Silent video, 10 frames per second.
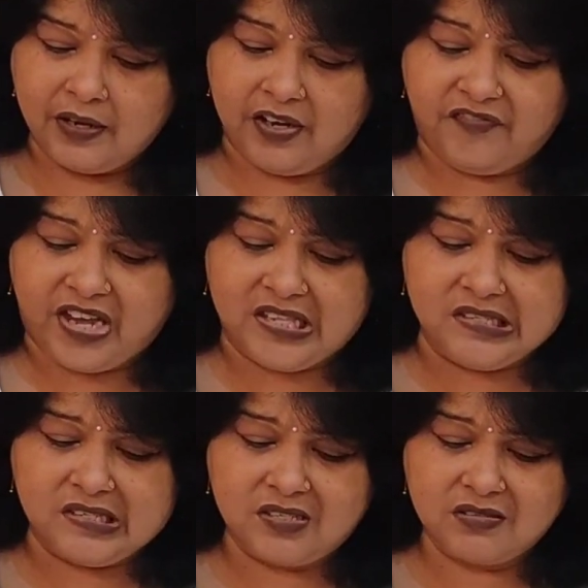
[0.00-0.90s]

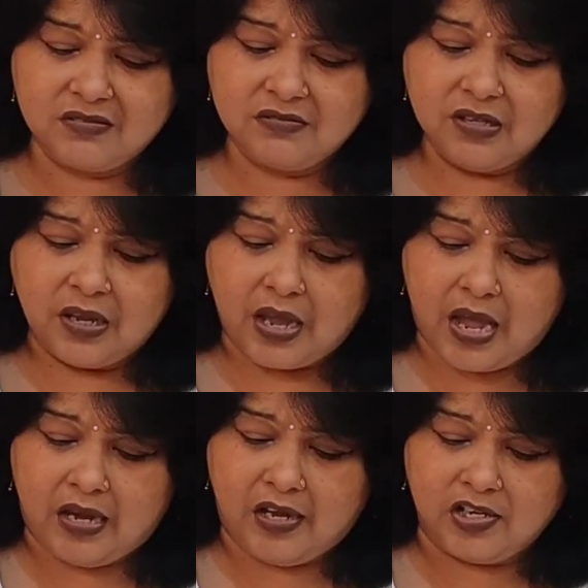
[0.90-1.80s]
defense,
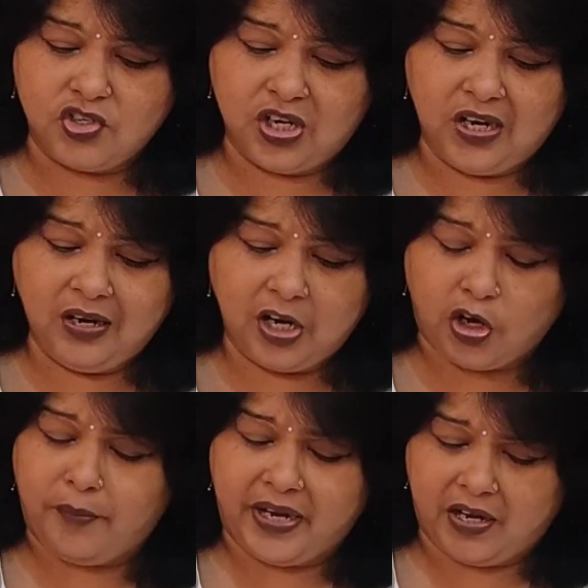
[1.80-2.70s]
energy,
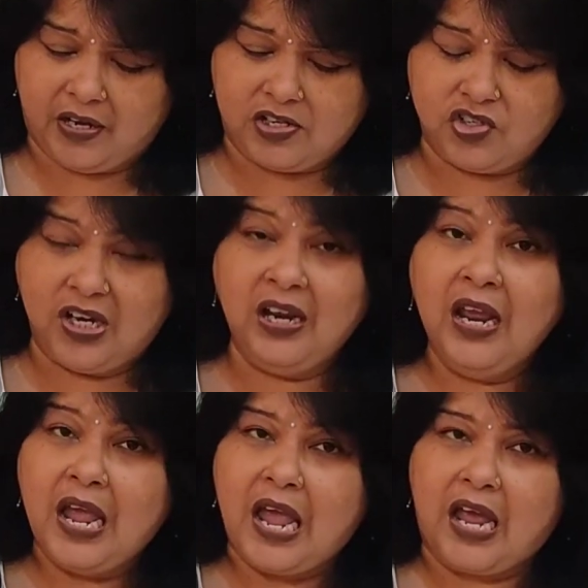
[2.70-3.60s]
atomic energy,
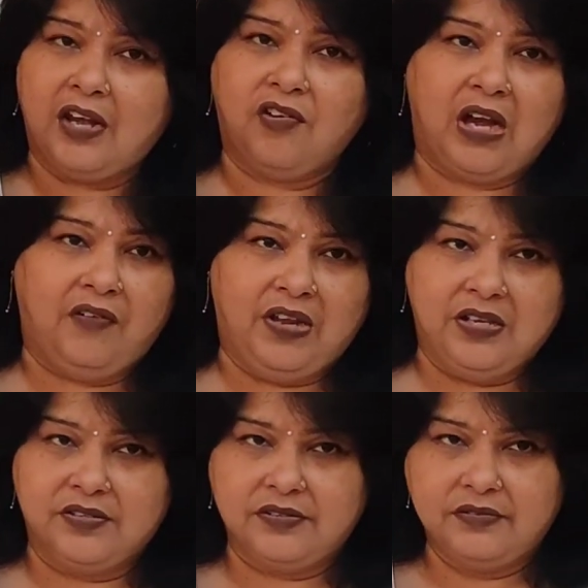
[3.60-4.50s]
and
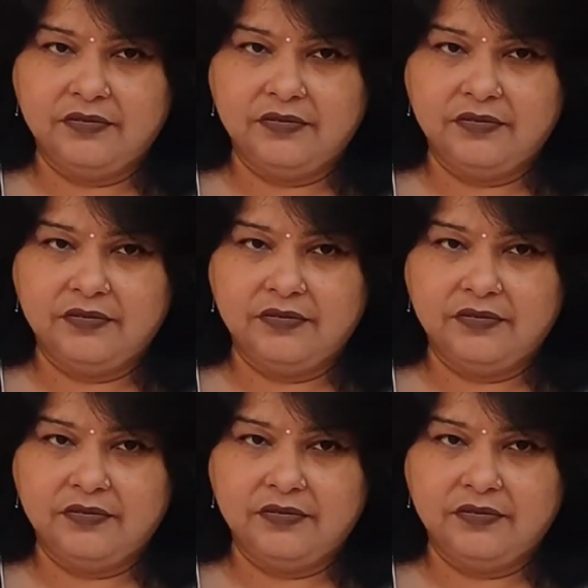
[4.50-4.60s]
railways.